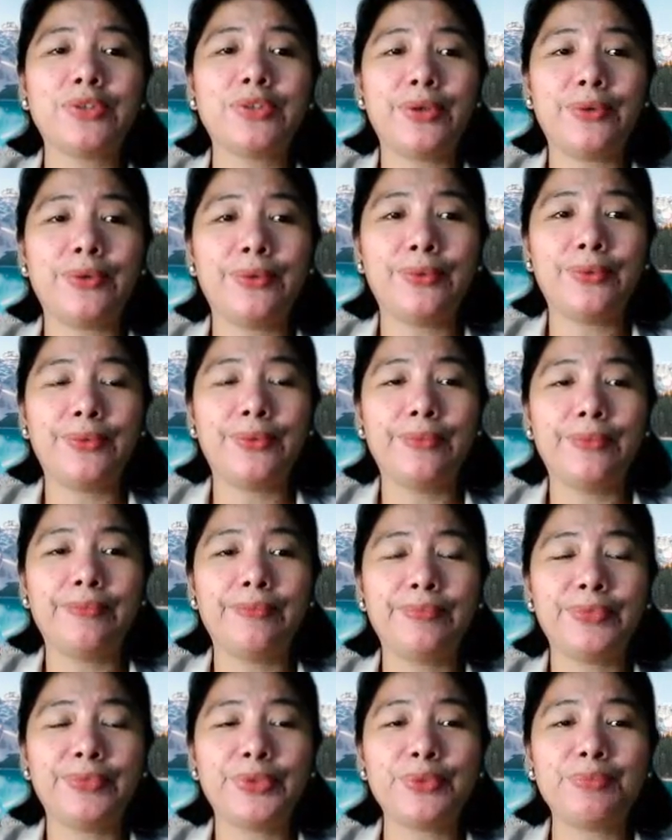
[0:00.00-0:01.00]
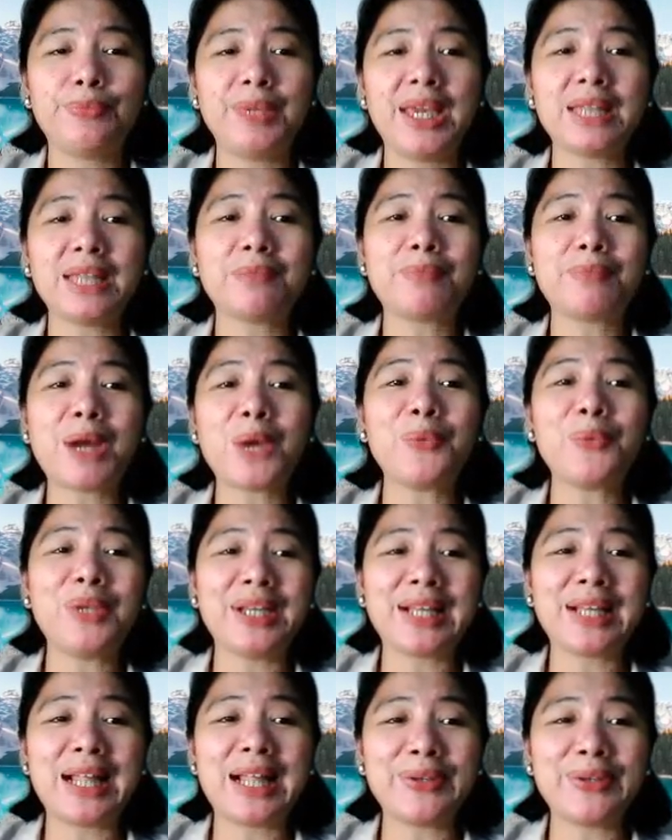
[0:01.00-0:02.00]
to be at par with
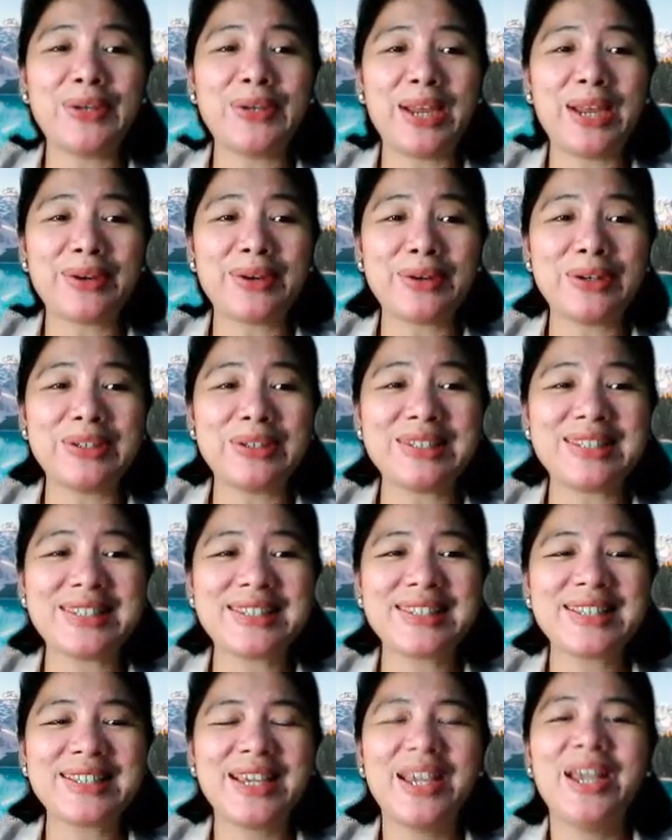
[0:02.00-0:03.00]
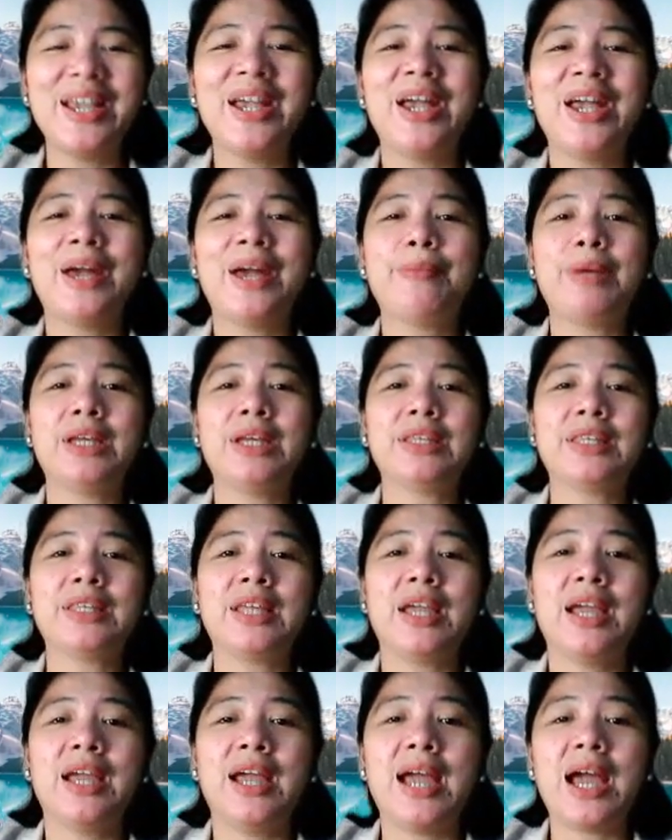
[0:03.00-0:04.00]
the calculators. But
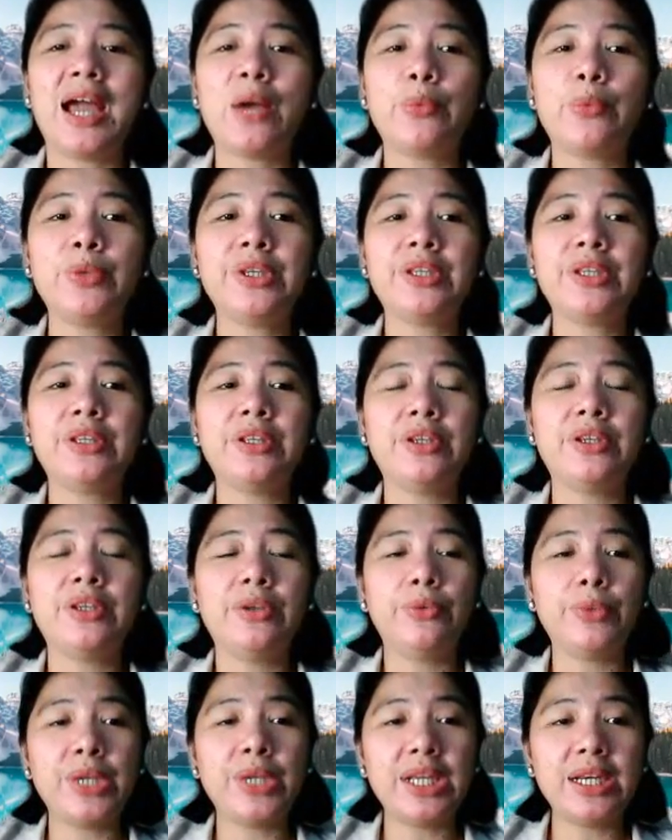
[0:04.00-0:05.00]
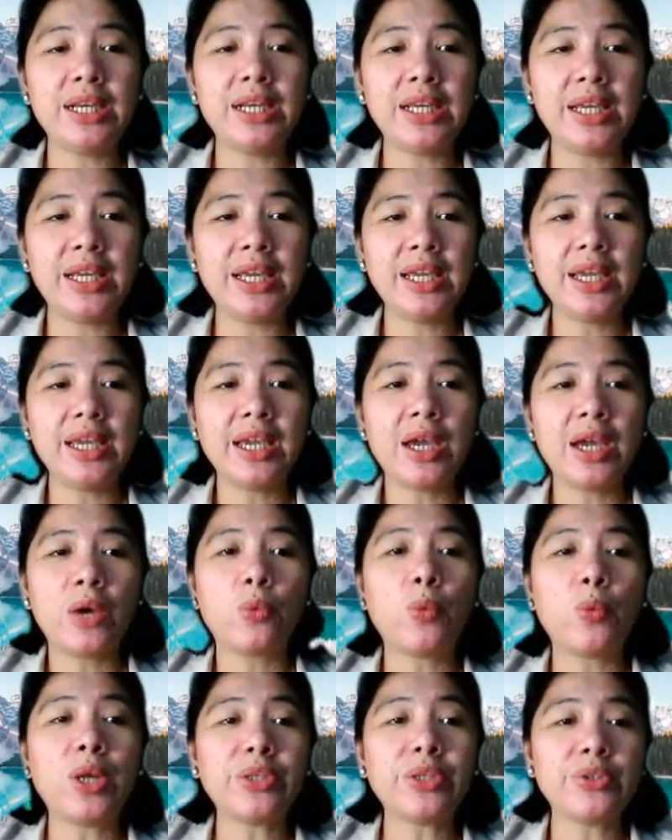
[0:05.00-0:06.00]
I would really
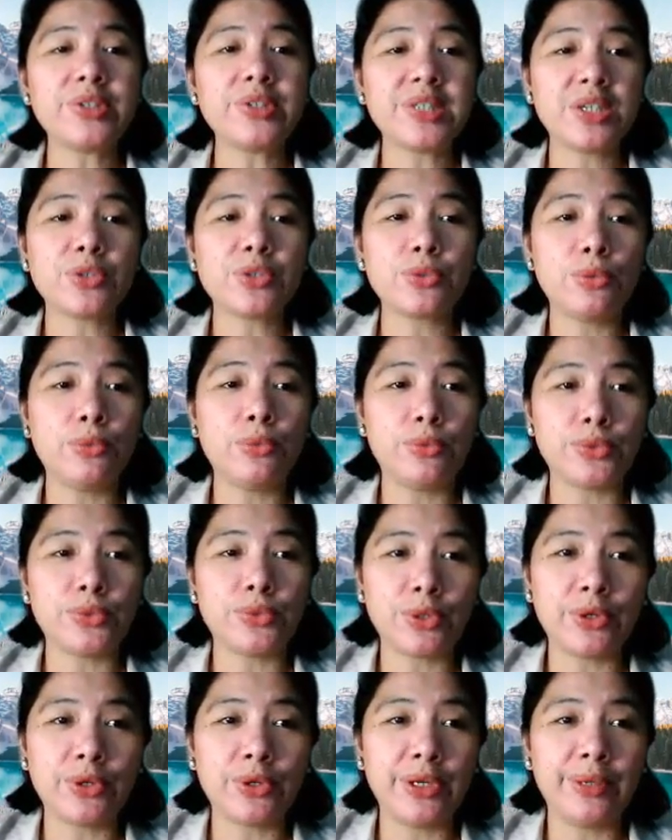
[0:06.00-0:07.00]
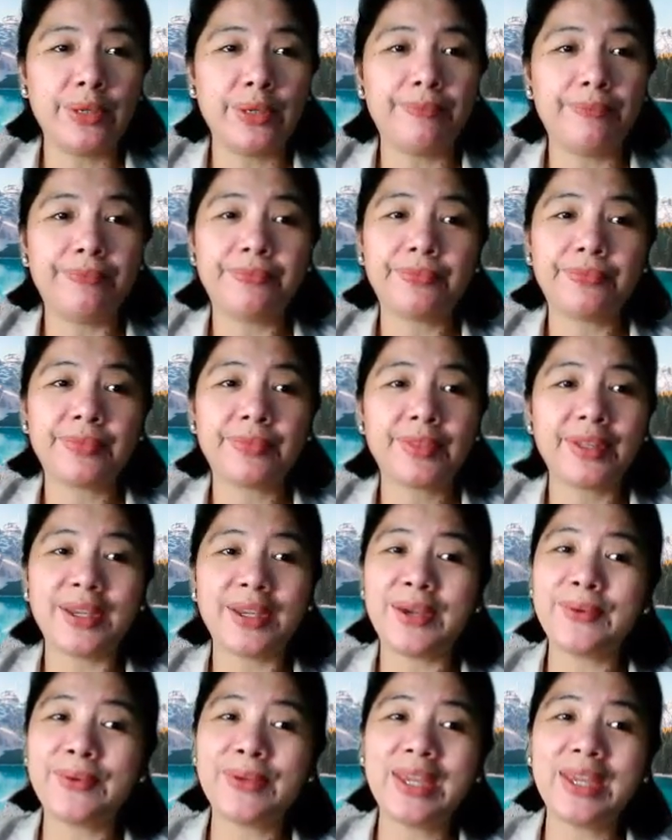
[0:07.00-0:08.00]
want to see solution,
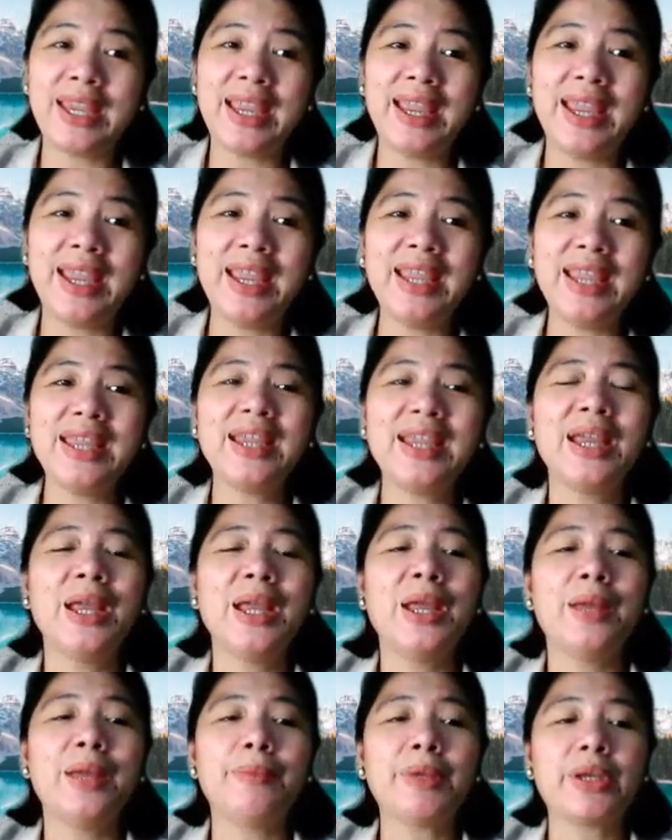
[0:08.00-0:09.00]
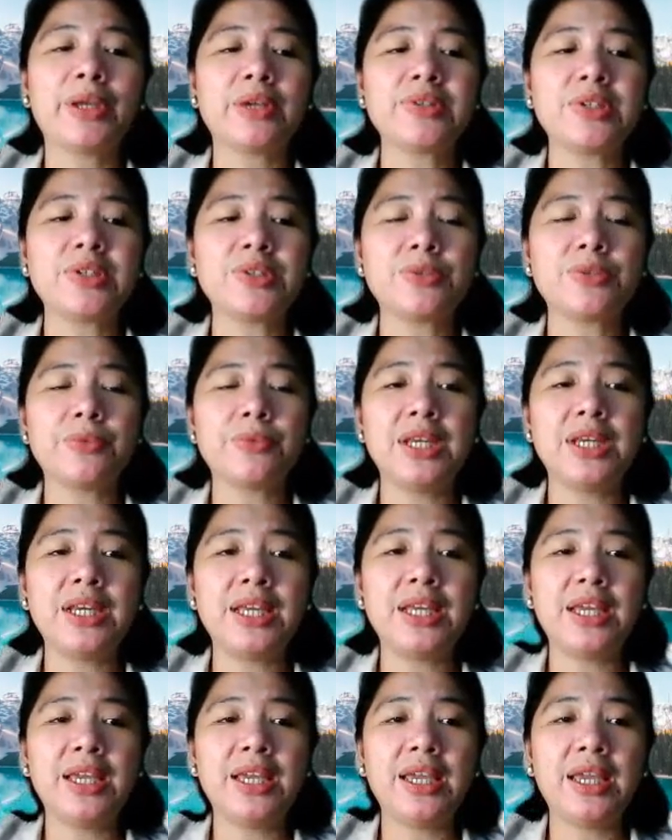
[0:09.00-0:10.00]
okay? Because it's
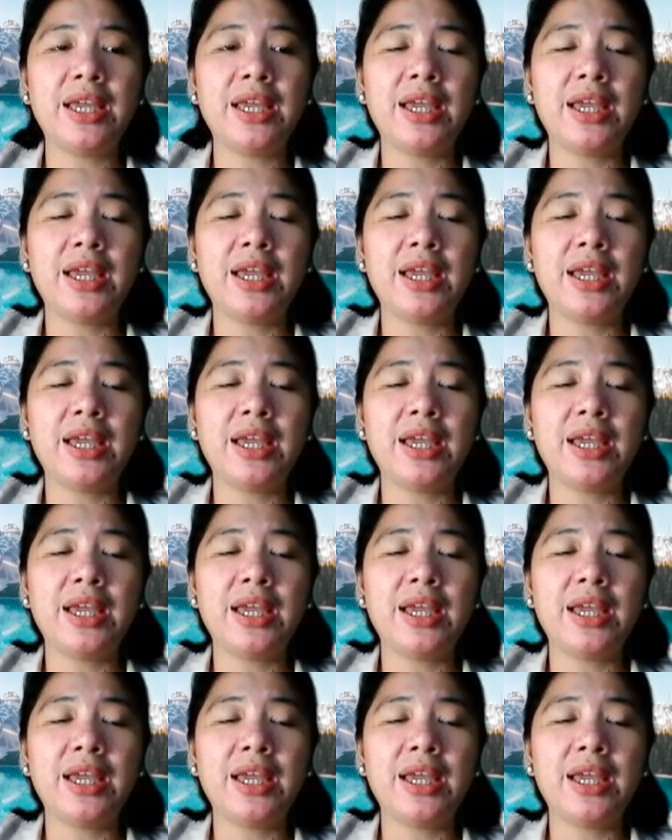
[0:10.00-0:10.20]
really